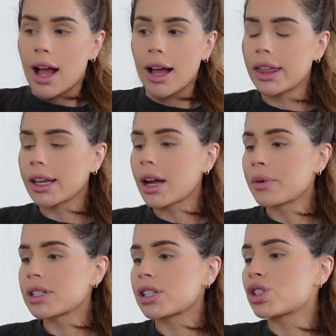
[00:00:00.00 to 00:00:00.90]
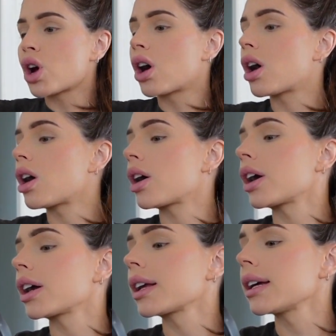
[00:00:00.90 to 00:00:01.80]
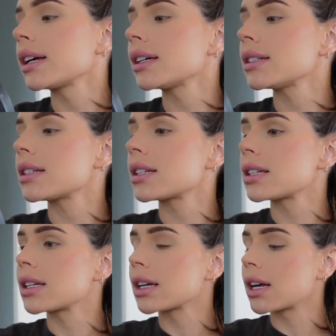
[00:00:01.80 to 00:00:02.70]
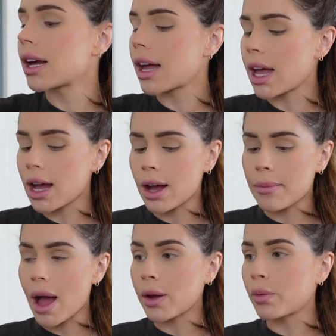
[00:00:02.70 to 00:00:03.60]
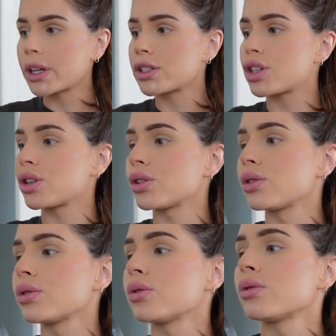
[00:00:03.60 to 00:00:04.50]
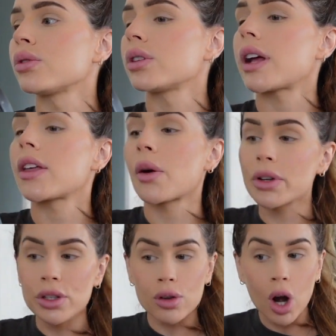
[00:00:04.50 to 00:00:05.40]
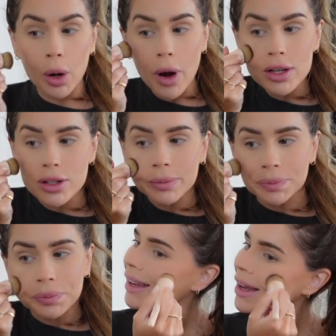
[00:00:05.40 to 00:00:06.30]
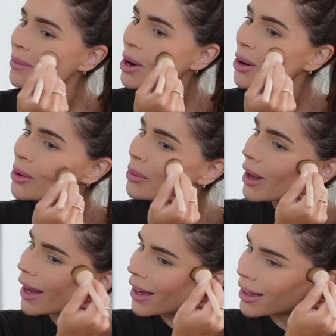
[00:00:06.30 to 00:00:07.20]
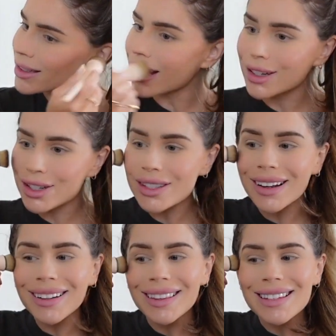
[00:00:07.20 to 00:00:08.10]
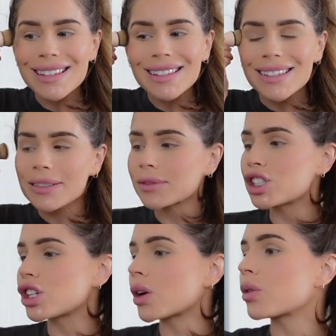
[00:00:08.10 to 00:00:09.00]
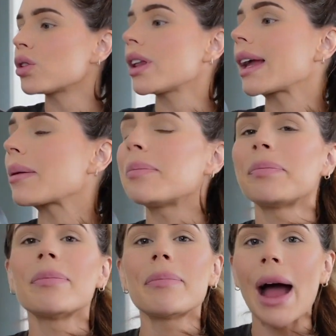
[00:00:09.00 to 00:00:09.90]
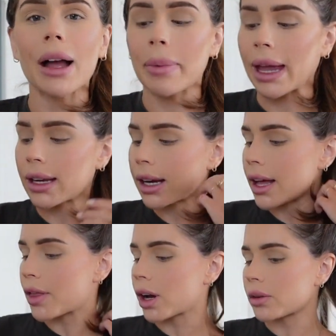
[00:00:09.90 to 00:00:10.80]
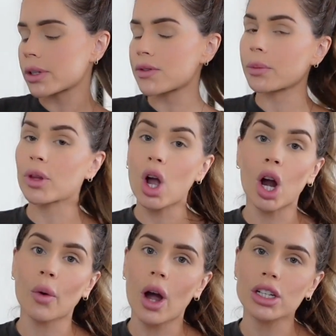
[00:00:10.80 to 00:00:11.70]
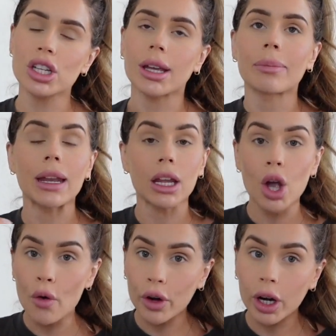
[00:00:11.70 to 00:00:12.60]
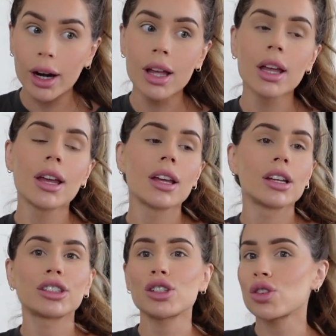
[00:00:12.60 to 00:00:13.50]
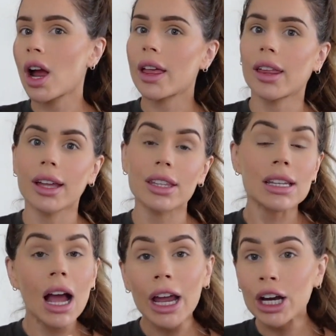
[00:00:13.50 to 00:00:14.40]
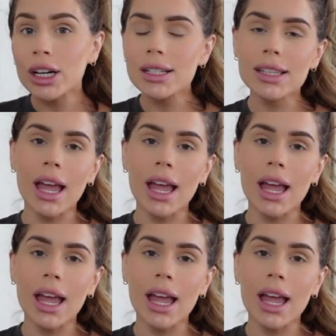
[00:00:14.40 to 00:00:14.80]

I think I went to Target. Um, I went to and then I went to the car wash. I came home and I just got this general like back pain and I thought it was from the car wash like bending over to dry like the tires